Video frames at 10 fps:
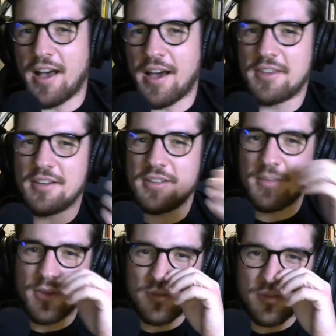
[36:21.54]
either it
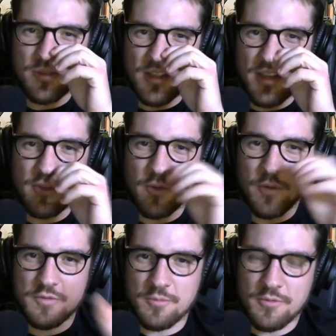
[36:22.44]
can be also
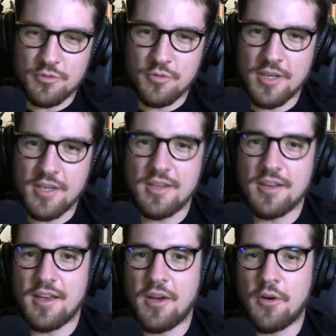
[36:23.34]
leftovers from the tree,
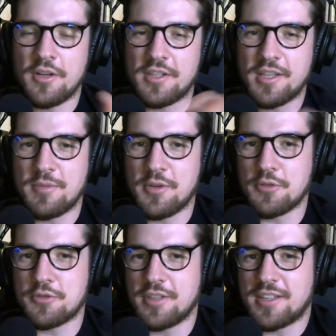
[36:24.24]
or it can be
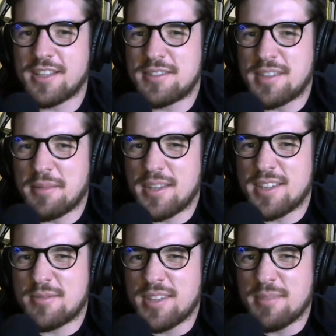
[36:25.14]
also like that something
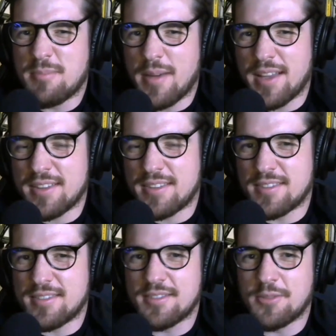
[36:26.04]
is really bad
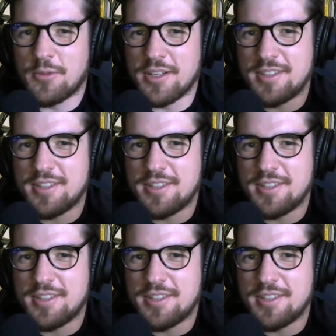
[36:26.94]
quality.